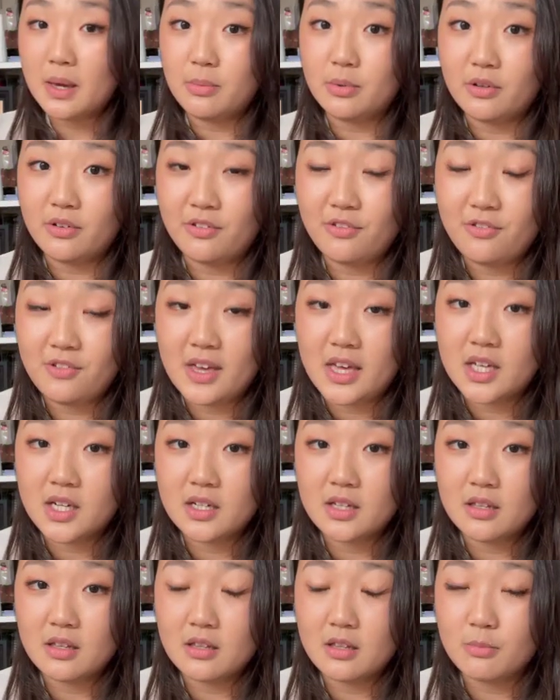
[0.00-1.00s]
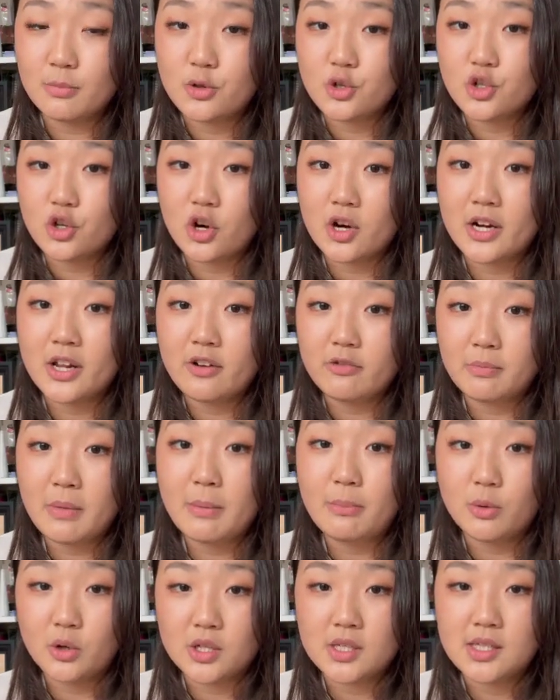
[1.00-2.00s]
able to fit the majority of my
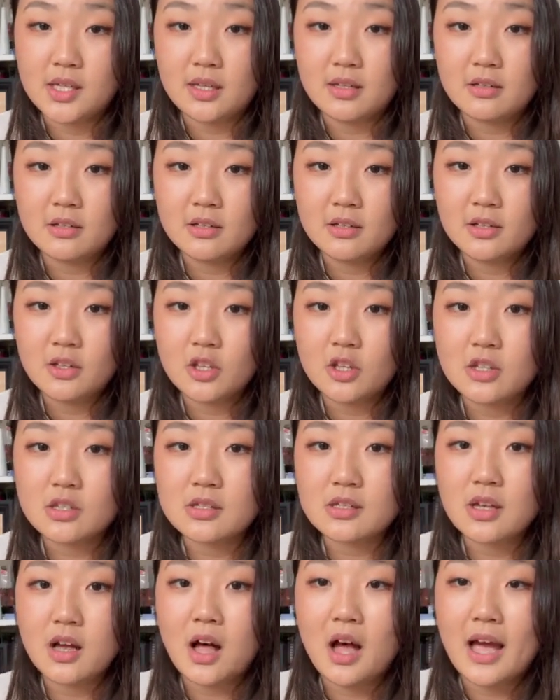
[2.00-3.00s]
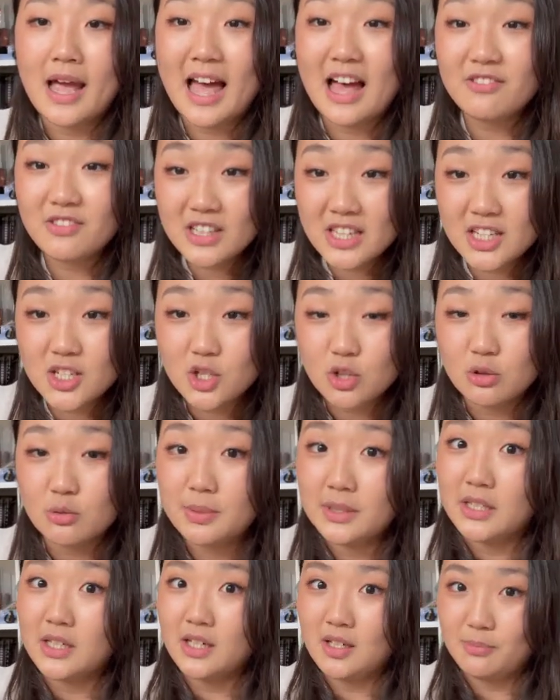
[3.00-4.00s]
books in because I have a Kindle,
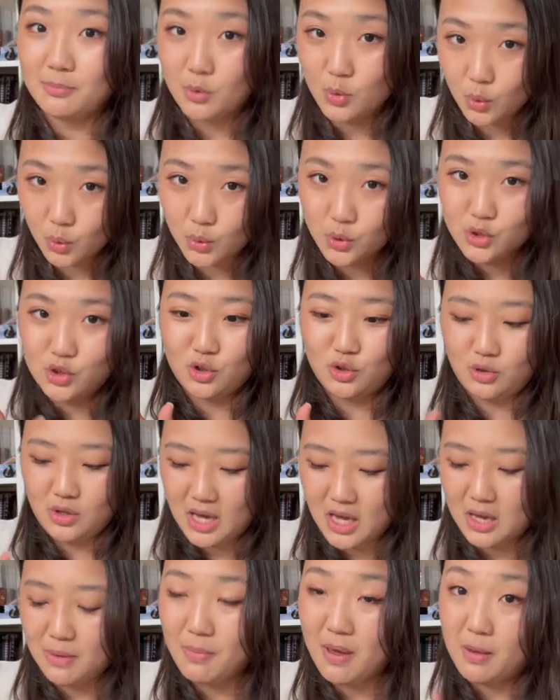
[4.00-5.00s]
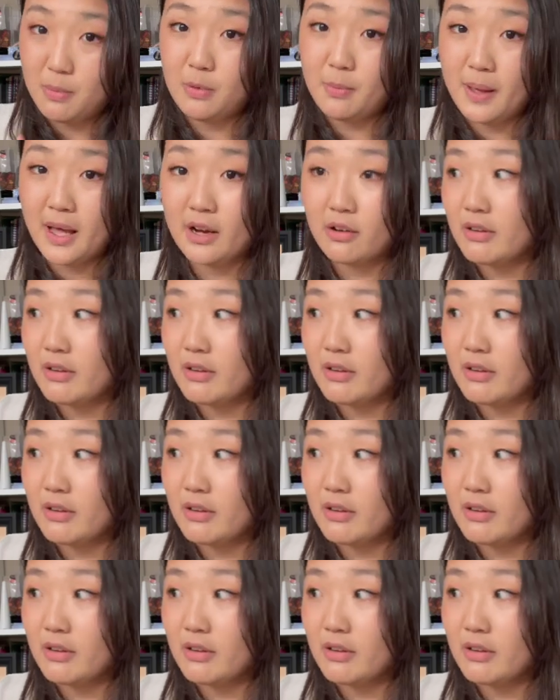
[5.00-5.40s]
but I'm also a paperback